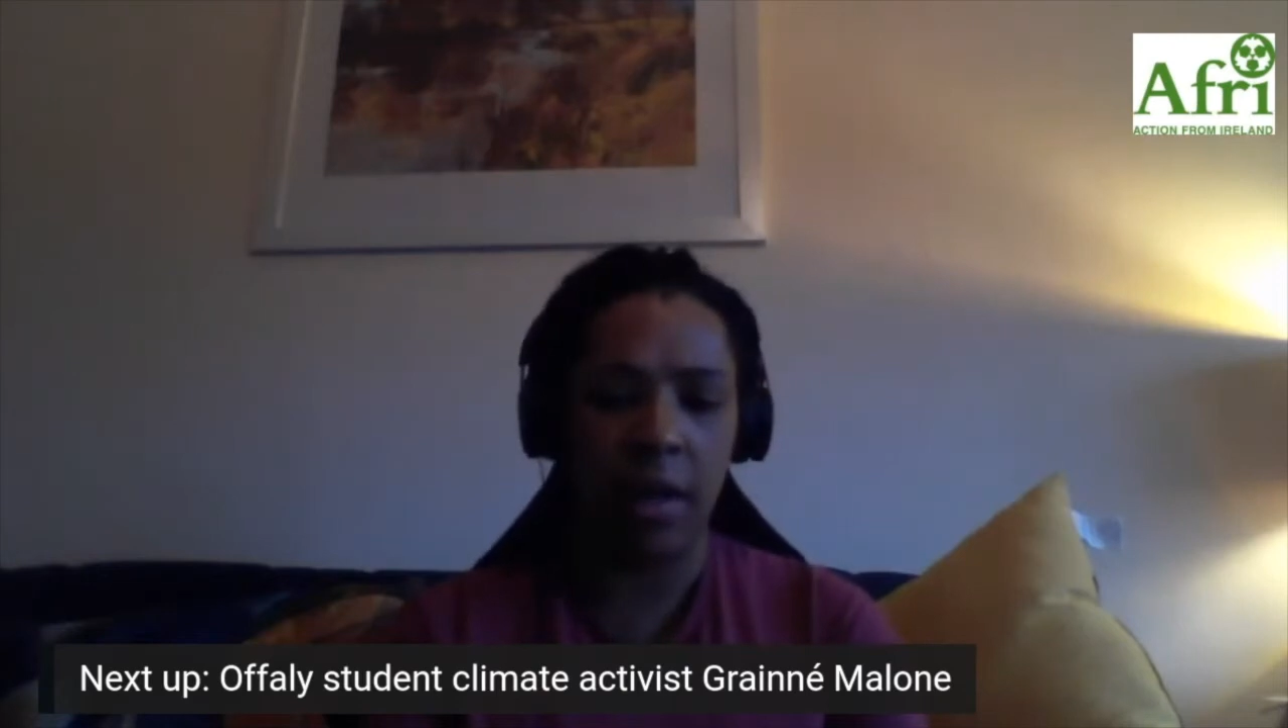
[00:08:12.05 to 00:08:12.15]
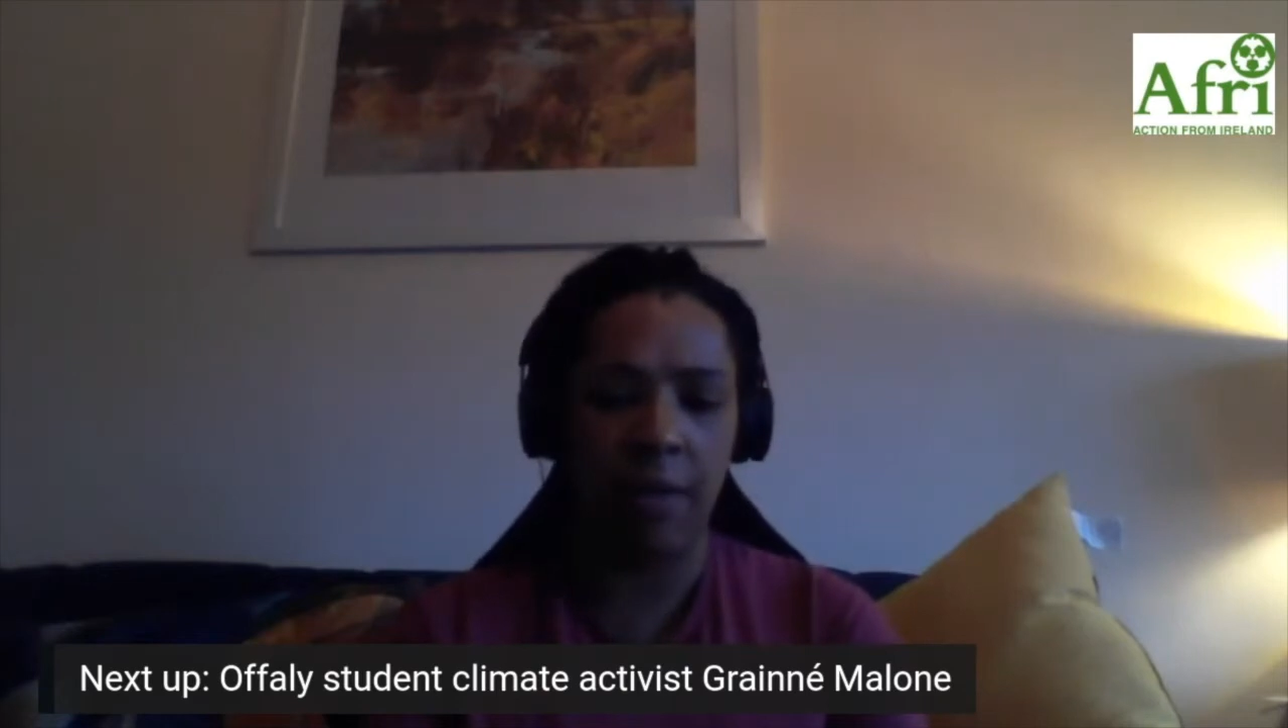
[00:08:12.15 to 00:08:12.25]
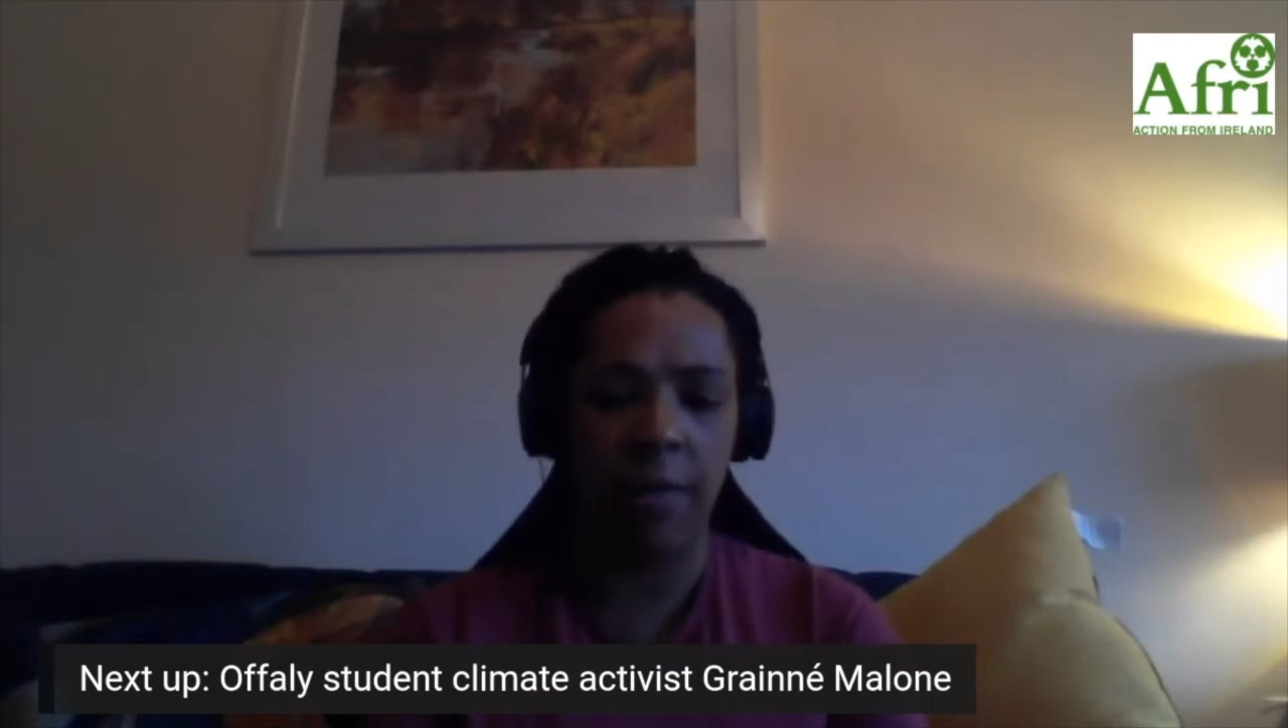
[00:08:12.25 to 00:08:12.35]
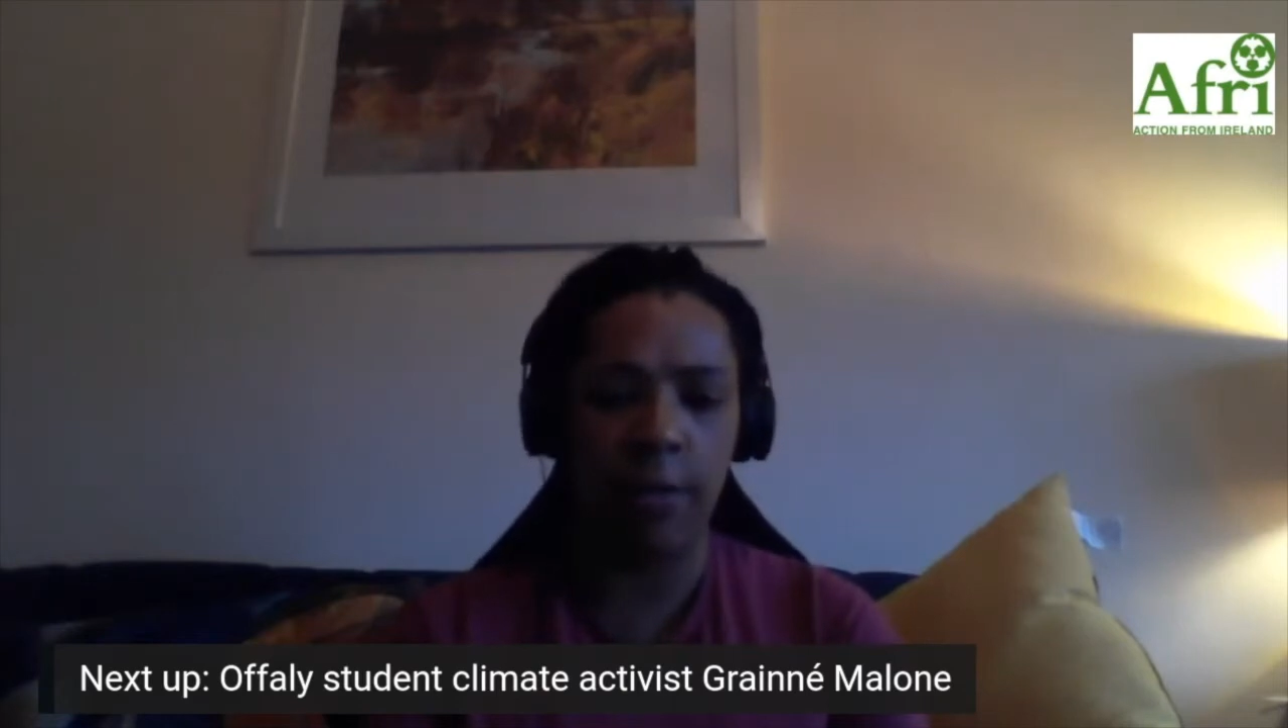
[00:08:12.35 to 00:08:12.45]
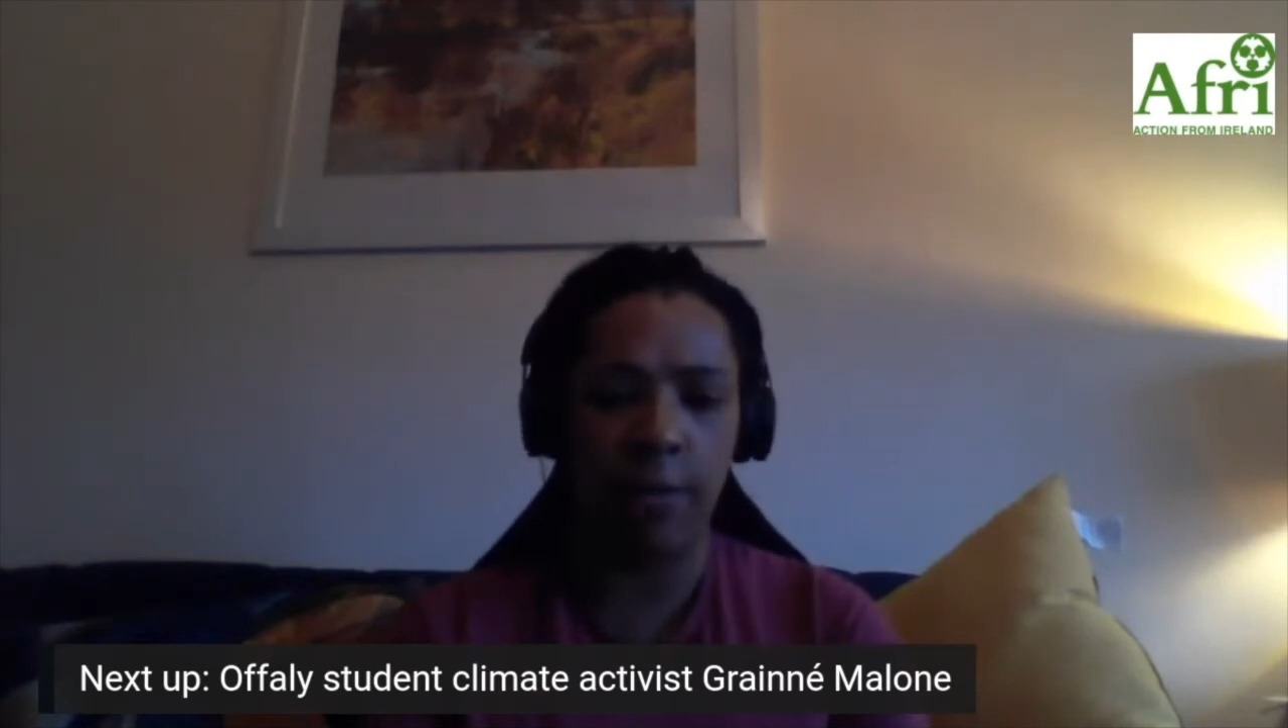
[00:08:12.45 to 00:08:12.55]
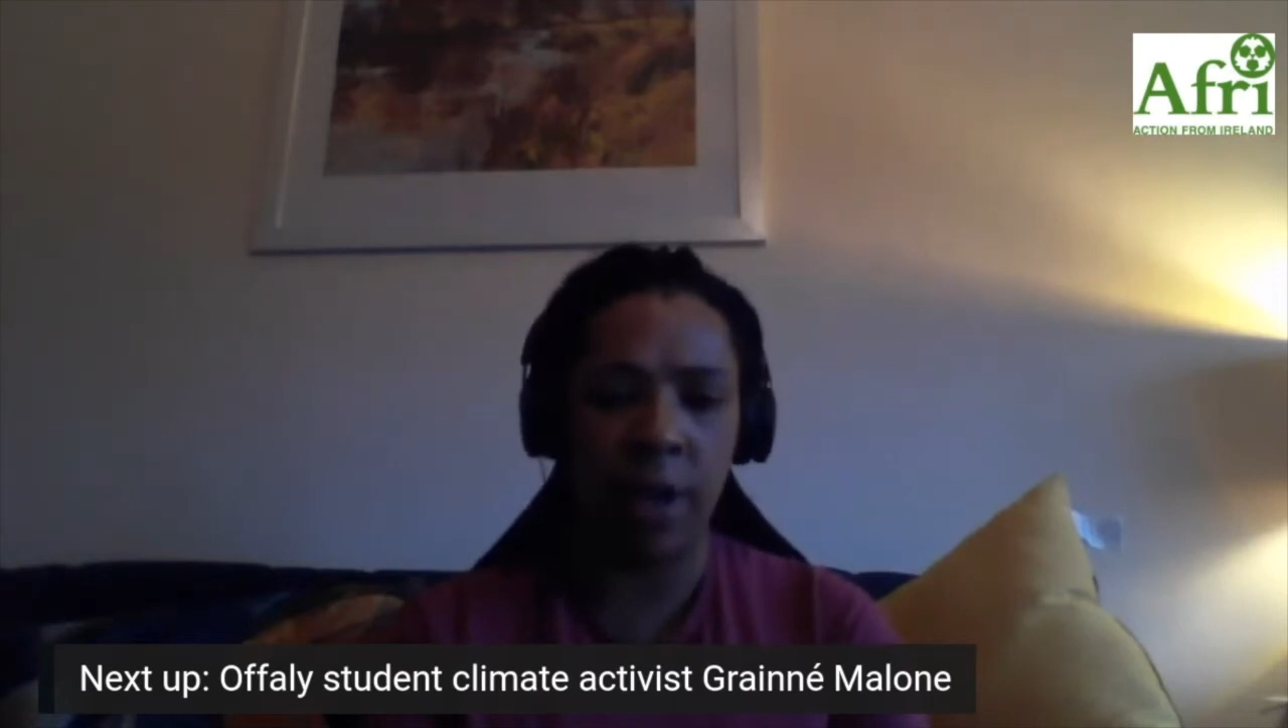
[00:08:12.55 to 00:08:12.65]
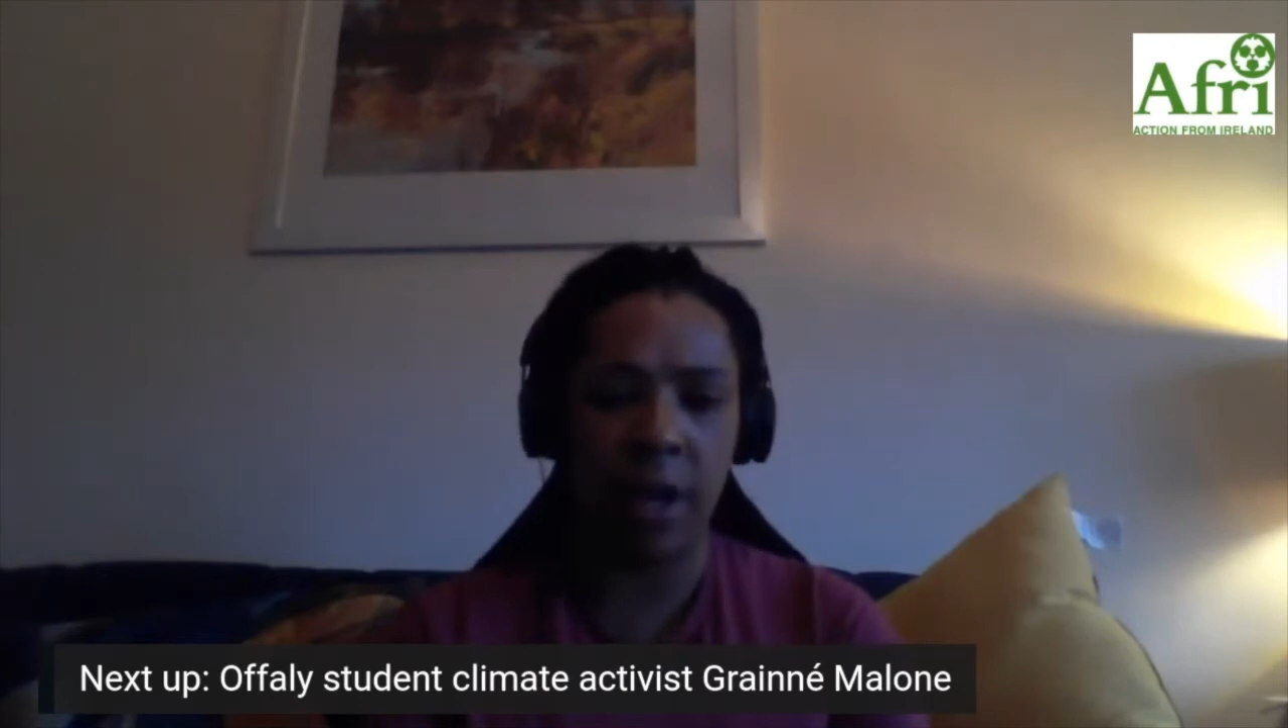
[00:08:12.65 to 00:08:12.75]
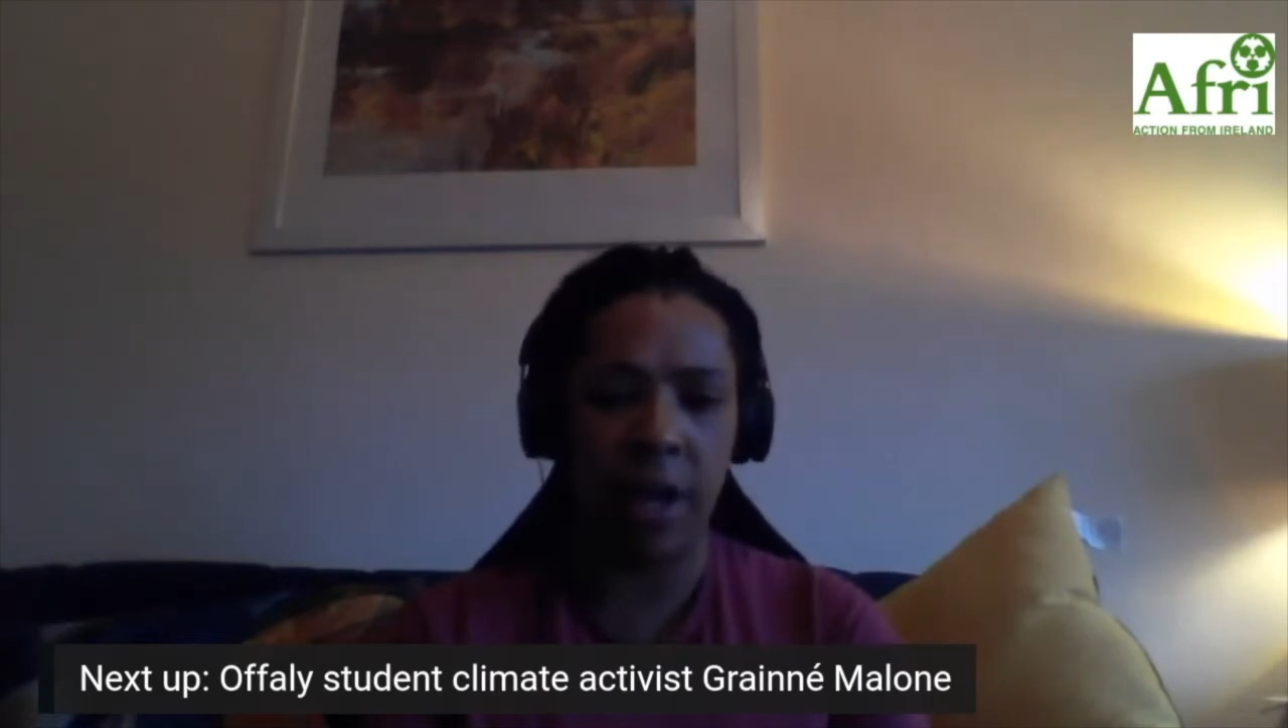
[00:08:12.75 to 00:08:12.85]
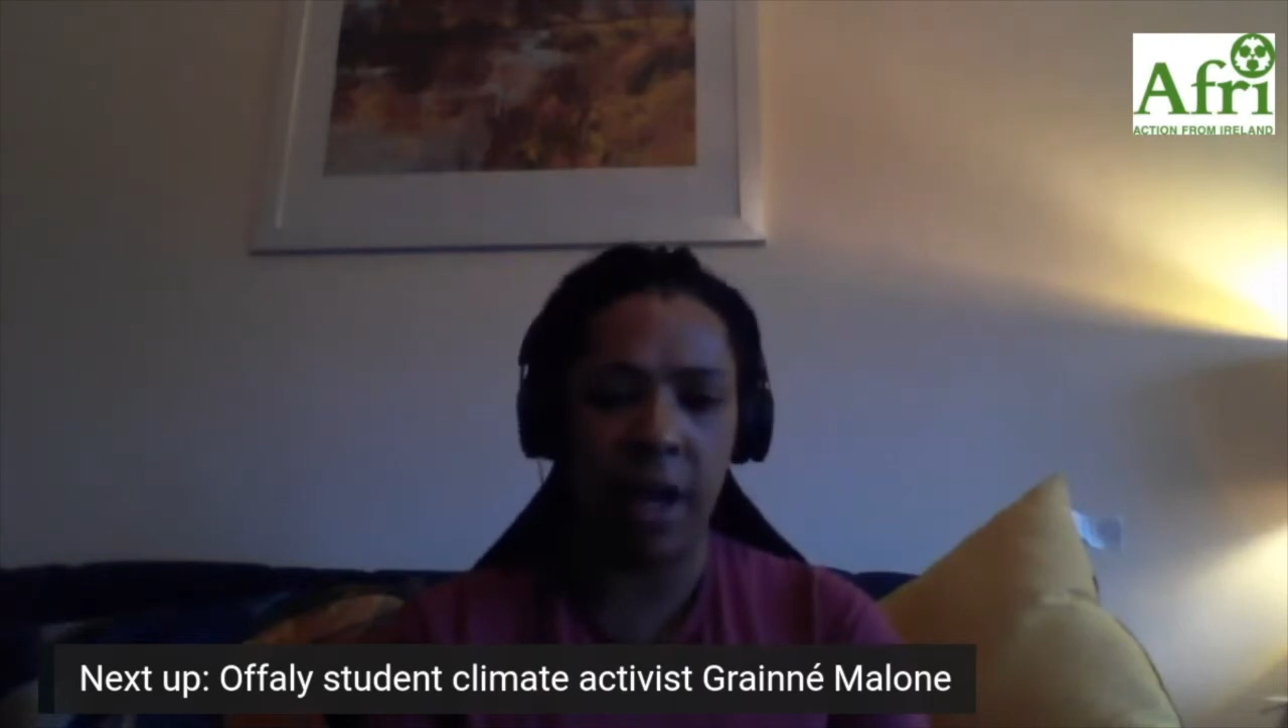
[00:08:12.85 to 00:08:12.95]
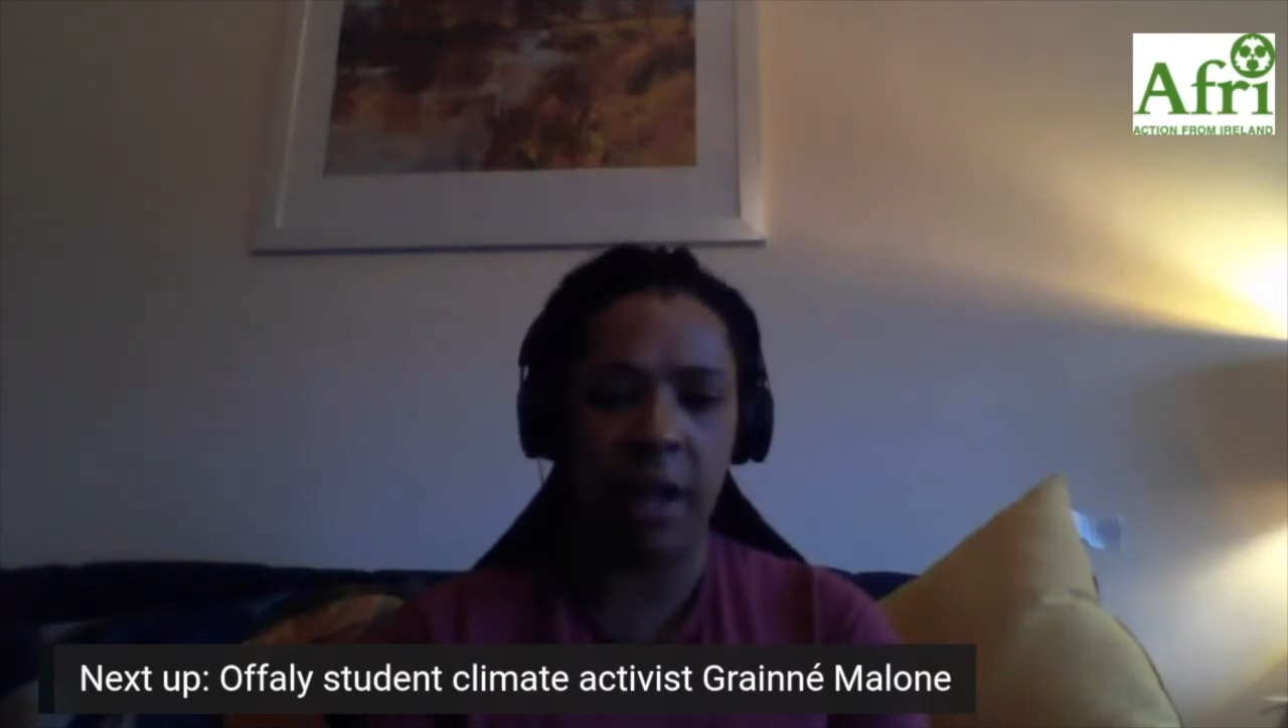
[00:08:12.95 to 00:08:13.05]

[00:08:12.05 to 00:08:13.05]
if we are